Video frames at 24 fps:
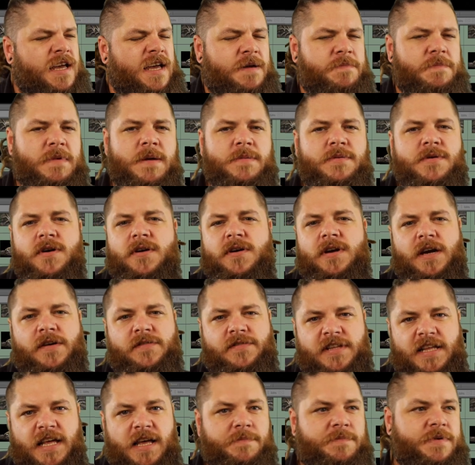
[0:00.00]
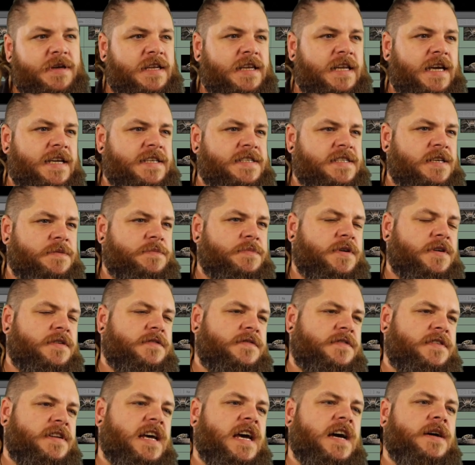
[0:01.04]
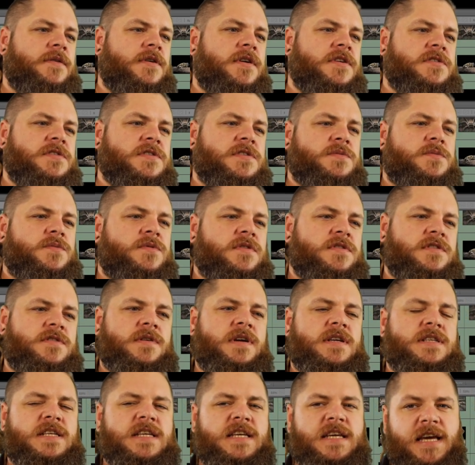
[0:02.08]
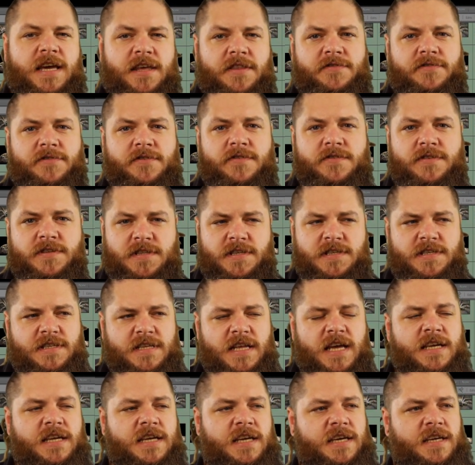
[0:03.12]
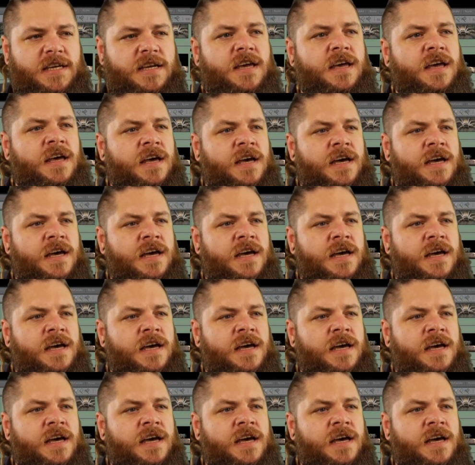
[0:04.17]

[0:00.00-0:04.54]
Maybe I'll cover that a bit later, but for now I just want to actually get through to the stacking.